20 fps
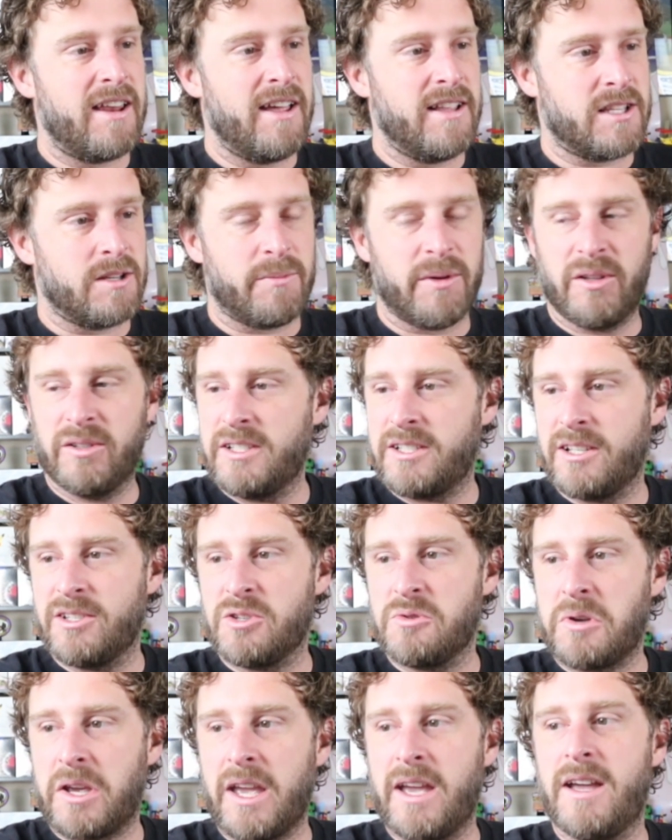Its ability says
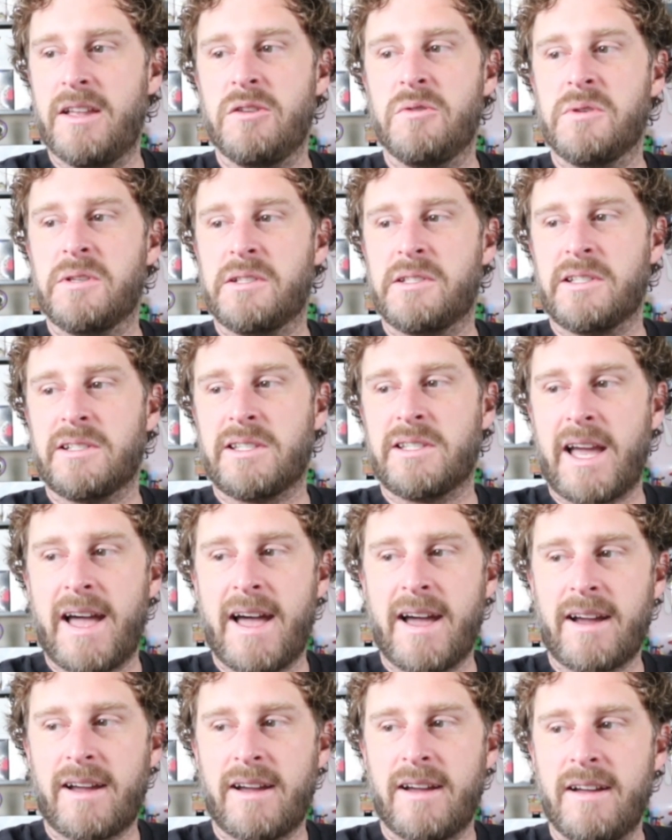you can't use its
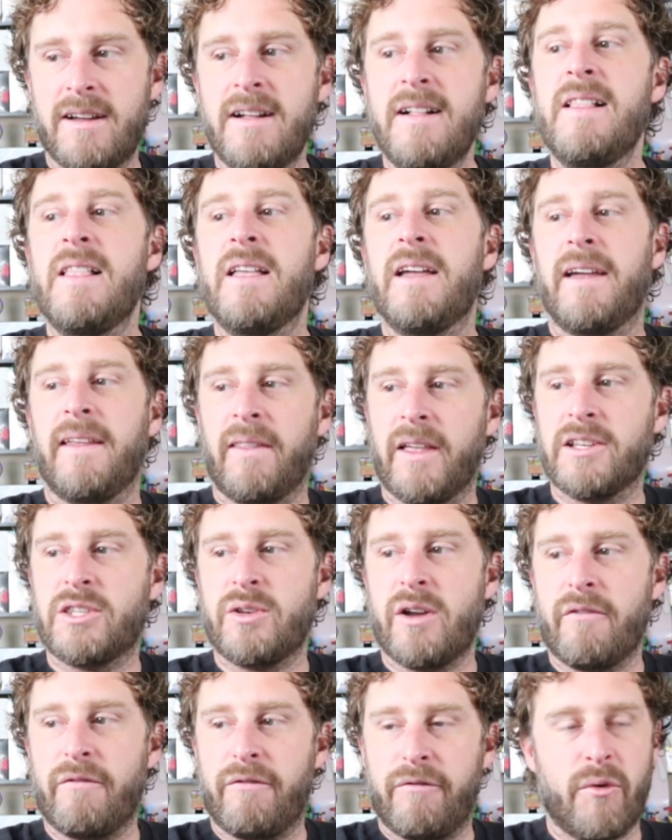attack unless you
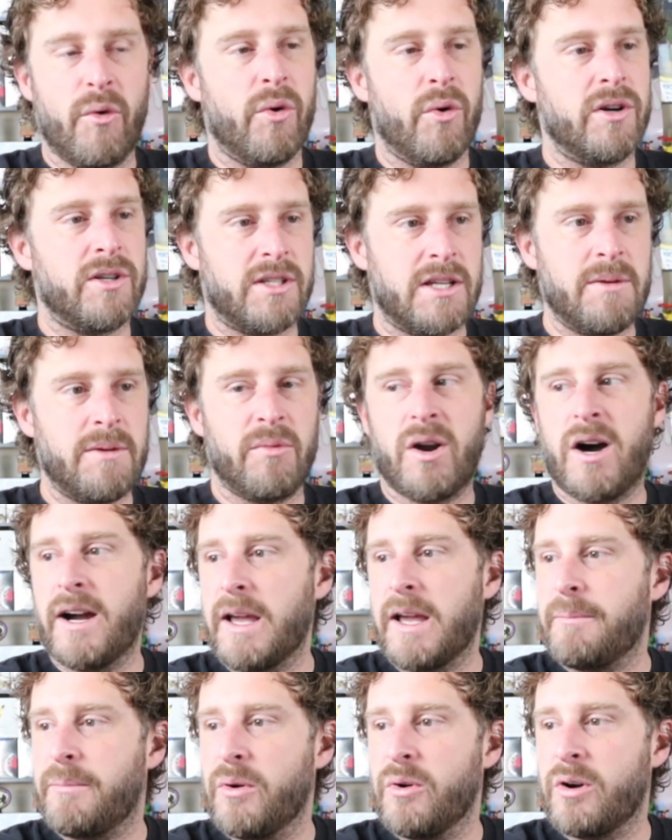have 4 Team
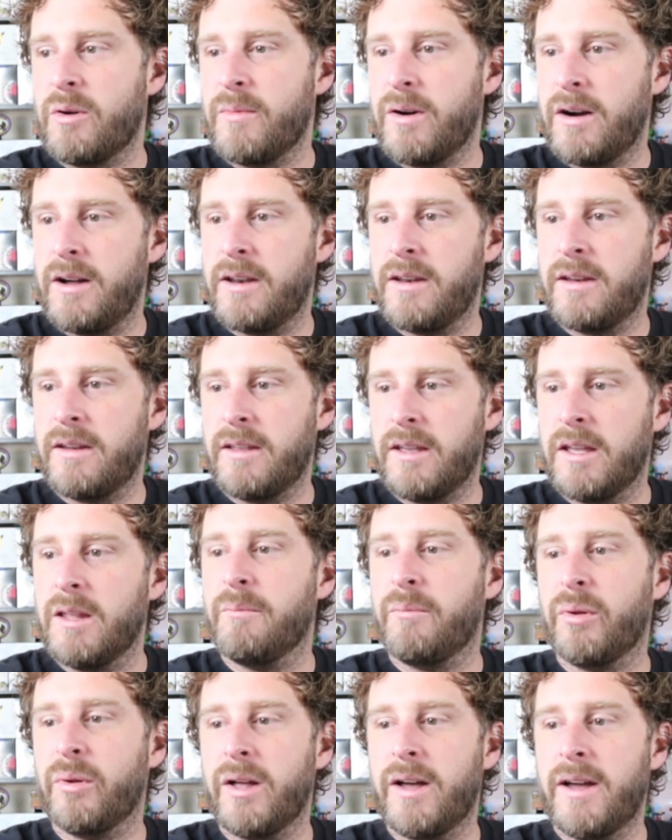Rocket Pokemon in
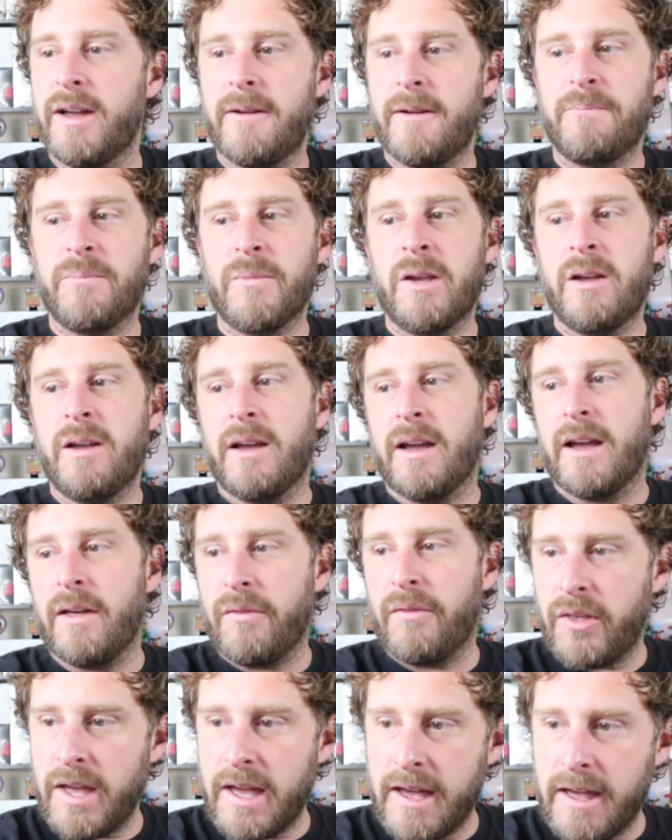play, and
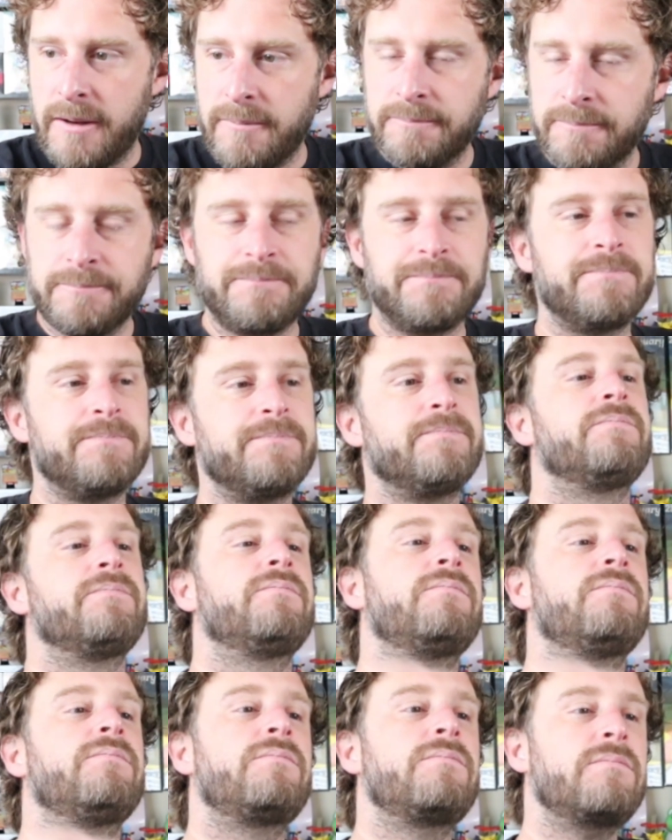then
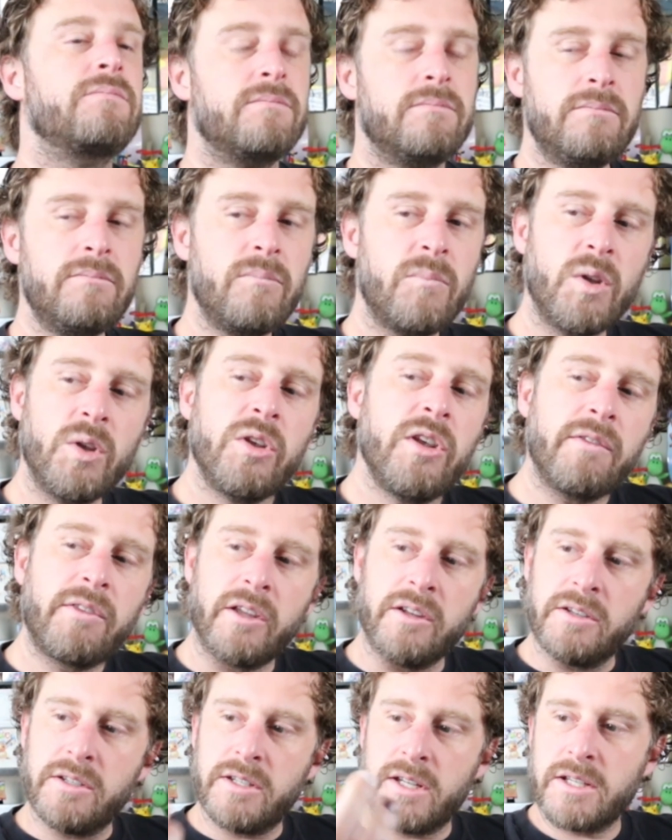you have to
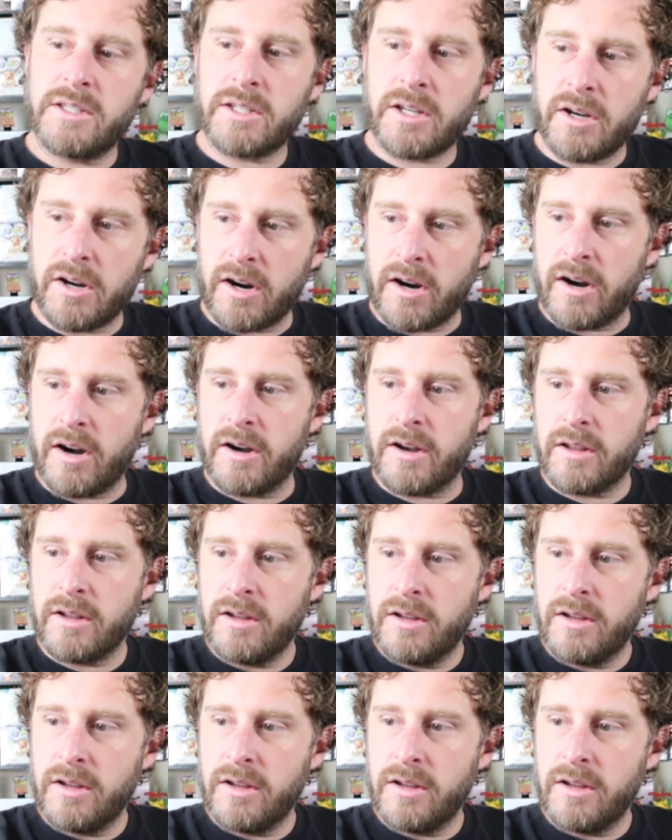discard